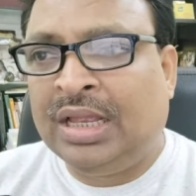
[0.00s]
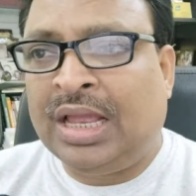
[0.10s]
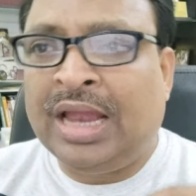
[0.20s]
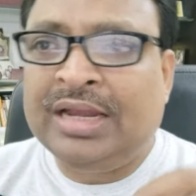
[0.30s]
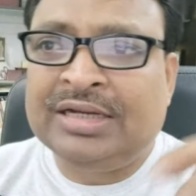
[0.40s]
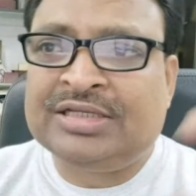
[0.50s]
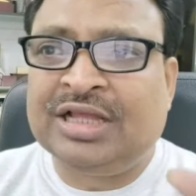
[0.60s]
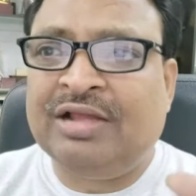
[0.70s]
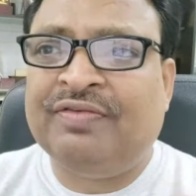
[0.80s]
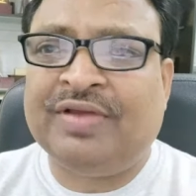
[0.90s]
And it
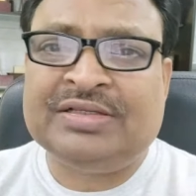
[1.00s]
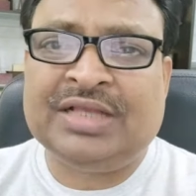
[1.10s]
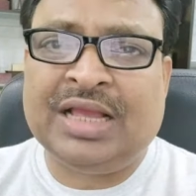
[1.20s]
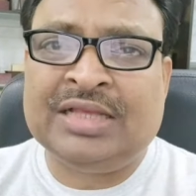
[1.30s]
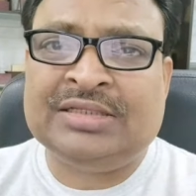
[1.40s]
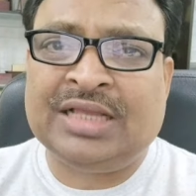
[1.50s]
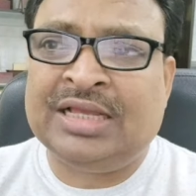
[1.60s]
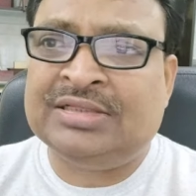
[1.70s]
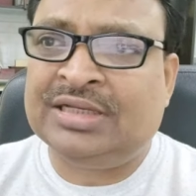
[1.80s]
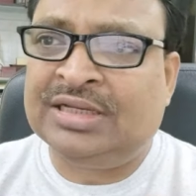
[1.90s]
serves
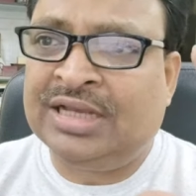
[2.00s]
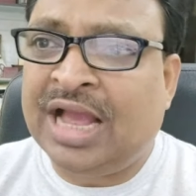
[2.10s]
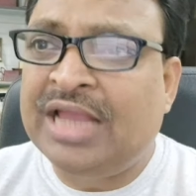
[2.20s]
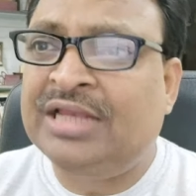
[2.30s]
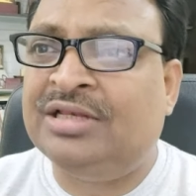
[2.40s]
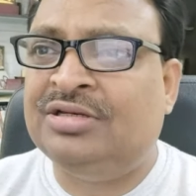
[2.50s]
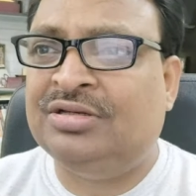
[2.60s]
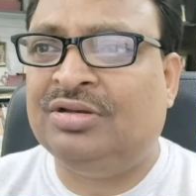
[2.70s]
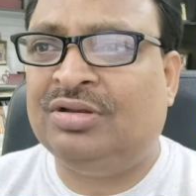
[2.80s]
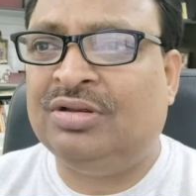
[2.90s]
as a guide
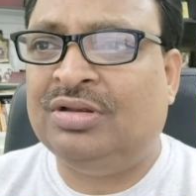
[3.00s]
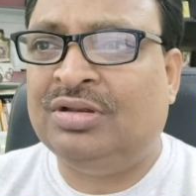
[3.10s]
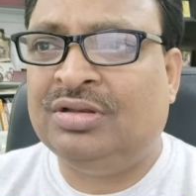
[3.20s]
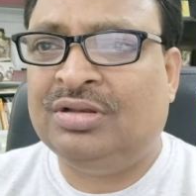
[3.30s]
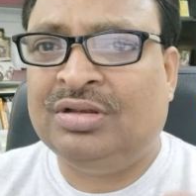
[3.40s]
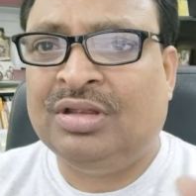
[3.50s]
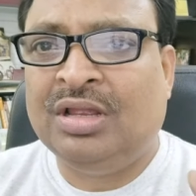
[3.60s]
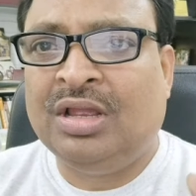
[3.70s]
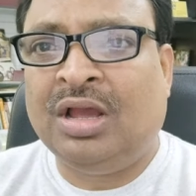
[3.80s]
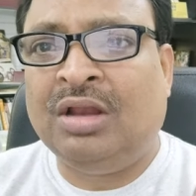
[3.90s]

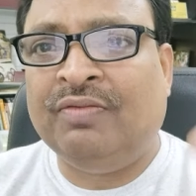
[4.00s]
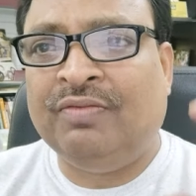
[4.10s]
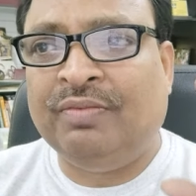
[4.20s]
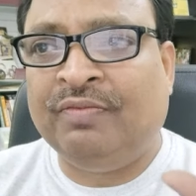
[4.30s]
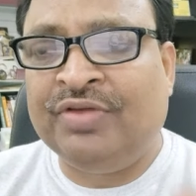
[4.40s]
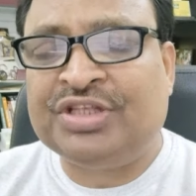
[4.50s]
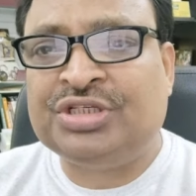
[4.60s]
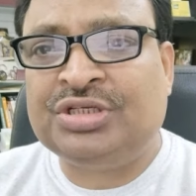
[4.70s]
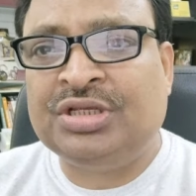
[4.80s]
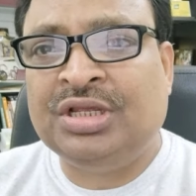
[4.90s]
on
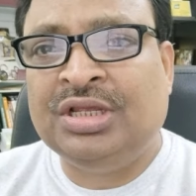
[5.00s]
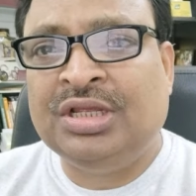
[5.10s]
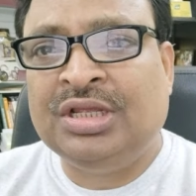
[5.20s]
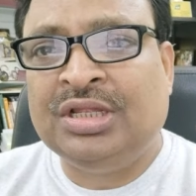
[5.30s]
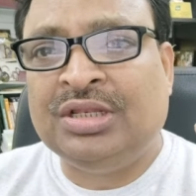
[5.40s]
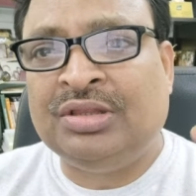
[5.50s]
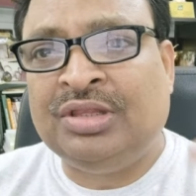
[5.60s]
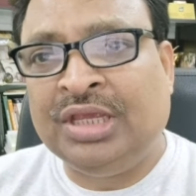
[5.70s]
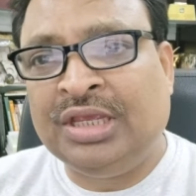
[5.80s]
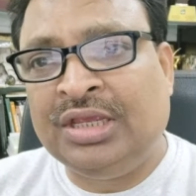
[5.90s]
which
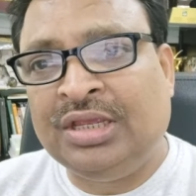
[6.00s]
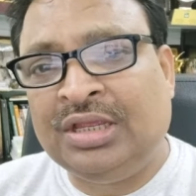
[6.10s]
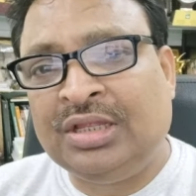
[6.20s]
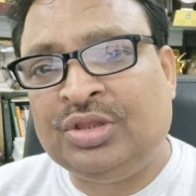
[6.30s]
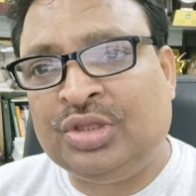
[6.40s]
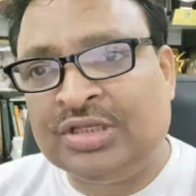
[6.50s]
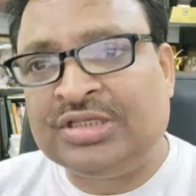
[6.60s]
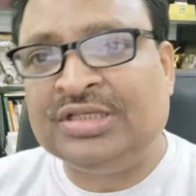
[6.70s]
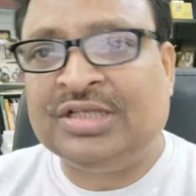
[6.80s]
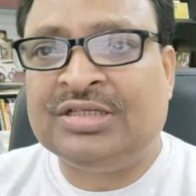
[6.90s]
the
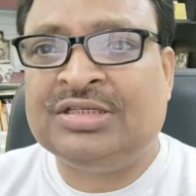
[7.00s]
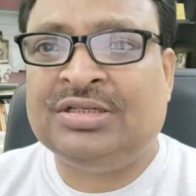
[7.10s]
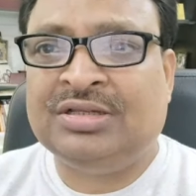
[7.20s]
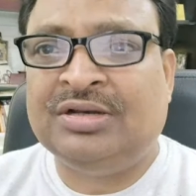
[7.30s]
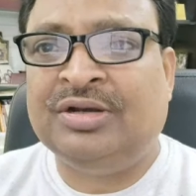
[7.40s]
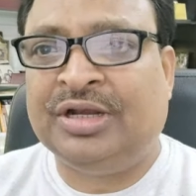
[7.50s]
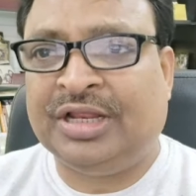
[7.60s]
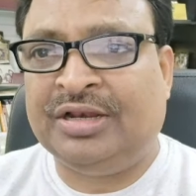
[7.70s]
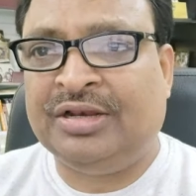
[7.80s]
thesis is written.